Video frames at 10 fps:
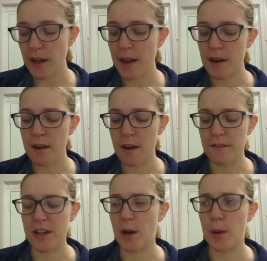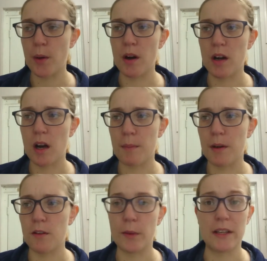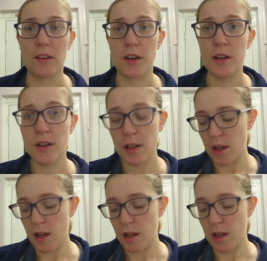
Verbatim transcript: in a video a couple of weeks ago,